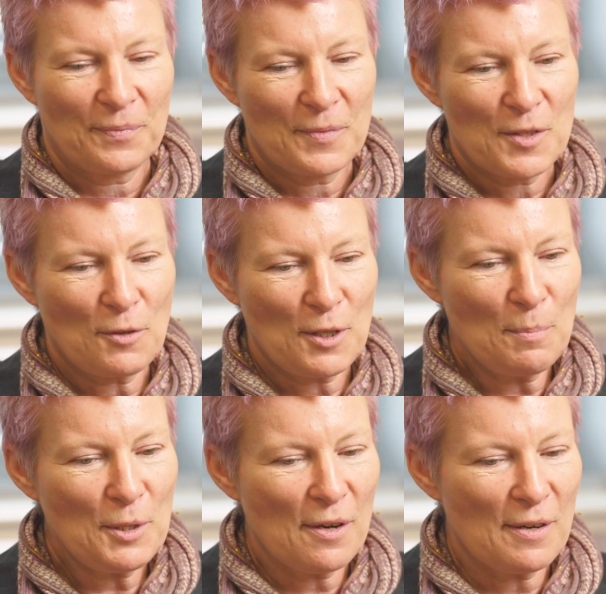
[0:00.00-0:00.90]
So
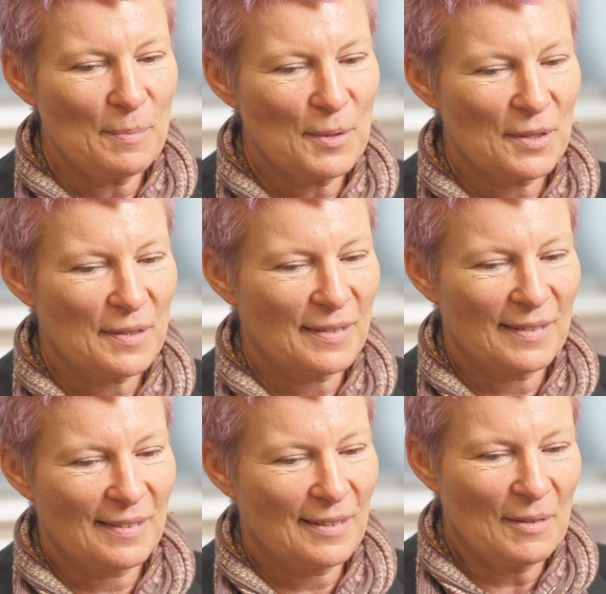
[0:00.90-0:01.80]
sometimes
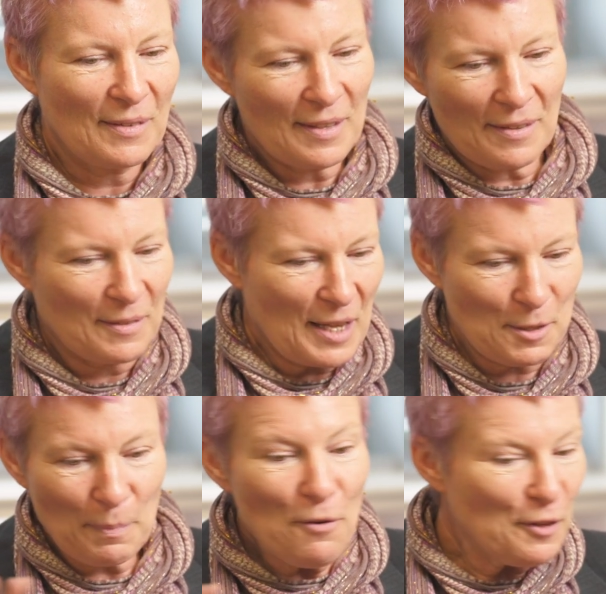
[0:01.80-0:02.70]

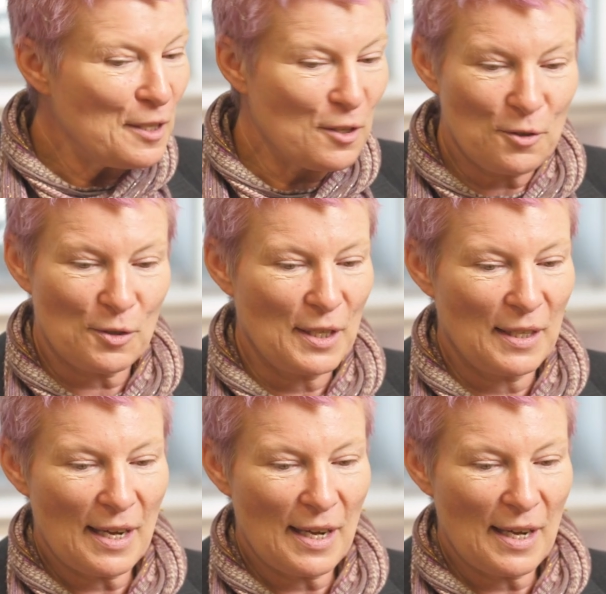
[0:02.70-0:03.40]
that's both industry